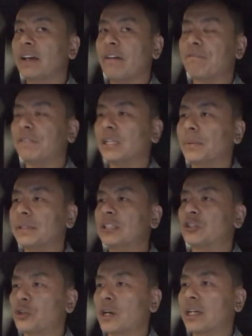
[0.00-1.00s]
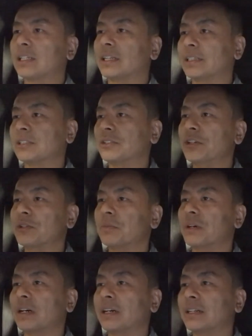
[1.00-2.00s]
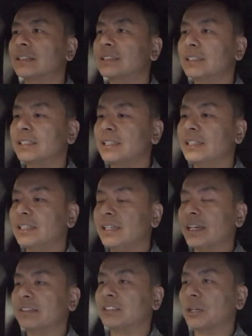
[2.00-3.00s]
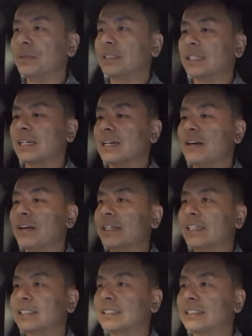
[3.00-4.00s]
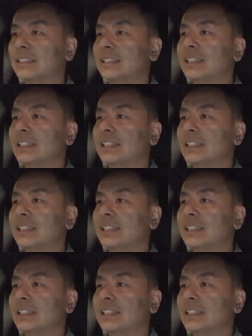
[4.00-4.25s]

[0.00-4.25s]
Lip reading: I'm following this truck like there's no tomorrow, and so is the car, I guess.